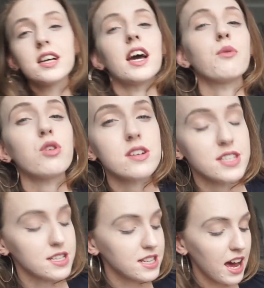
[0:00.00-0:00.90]
And where it
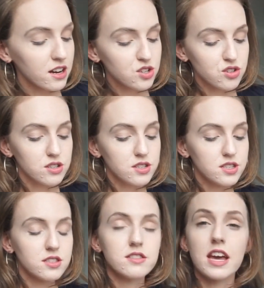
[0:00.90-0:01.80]
says
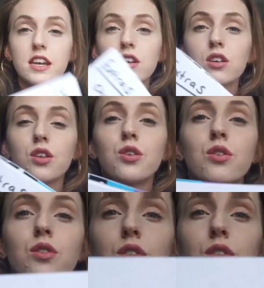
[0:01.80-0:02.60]
extras, then include